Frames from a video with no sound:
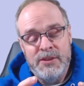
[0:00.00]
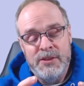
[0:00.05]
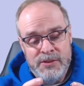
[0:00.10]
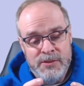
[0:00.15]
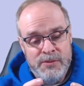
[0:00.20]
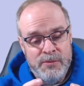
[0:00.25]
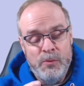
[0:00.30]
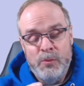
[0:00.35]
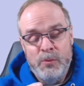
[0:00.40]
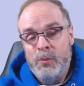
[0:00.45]

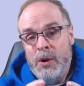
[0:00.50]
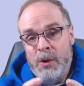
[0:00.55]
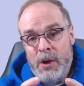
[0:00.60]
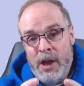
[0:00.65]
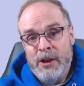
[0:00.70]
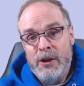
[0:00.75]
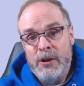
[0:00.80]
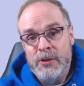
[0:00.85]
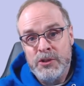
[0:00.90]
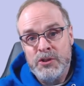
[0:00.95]
what
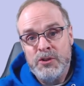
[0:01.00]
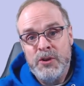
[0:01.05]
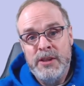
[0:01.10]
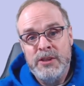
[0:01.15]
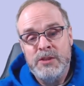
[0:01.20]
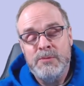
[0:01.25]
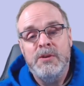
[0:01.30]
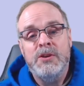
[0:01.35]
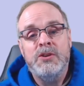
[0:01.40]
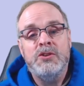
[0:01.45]
I call the
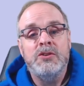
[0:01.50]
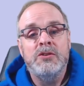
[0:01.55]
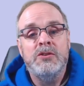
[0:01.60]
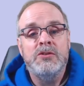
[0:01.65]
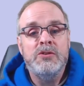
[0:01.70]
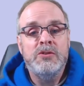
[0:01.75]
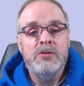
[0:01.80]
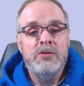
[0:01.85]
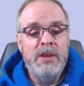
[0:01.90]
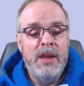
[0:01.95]
transmission
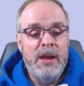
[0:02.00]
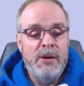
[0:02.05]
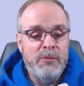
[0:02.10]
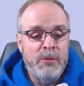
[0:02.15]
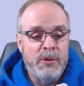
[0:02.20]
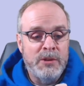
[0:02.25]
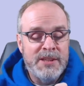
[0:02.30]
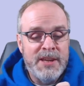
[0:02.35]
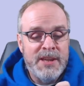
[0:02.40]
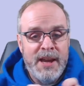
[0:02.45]
that
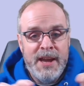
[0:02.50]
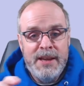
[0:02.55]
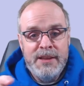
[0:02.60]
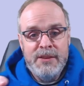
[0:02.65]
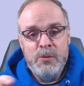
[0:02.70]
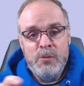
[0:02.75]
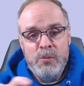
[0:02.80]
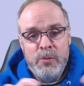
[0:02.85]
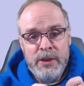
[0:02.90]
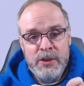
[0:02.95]
will tie
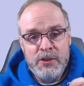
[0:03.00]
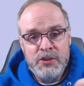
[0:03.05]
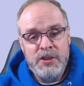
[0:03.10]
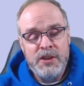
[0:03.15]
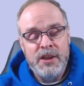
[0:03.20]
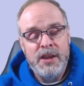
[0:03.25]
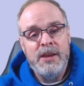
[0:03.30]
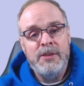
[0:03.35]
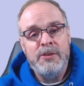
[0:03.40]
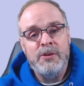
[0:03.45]
the wheels
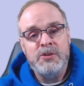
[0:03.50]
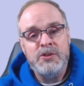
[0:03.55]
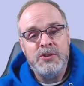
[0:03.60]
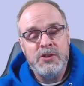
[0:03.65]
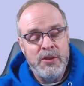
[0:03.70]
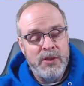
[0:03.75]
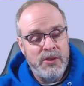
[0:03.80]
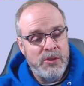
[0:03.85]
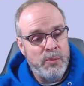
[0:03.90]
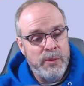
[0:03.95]
together
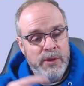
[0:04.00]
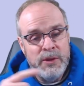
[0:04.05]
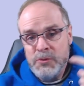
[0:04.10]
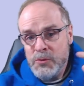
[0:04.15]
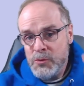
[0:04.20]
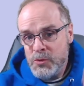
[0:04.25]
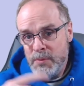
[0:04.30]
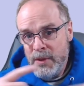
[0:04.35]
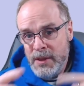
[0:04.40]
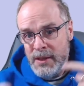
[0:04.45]
so that the wheels
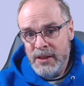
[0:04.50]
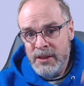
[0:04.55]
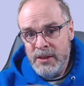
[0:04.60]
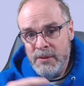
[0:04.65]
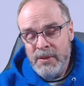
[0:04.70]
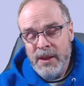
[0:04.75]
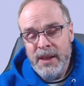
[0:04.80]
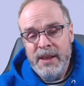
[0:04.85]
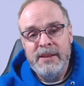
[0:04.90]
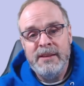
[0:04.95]
will spin
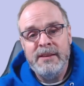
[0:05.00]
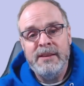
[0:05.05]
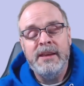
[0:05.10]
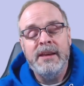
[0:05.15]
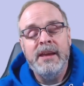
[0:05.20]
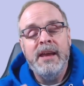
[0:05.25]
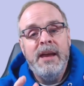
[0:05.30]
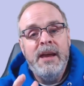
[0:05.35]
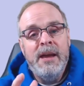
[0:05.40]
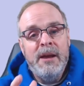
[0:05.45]

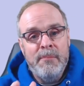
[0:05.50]
independently,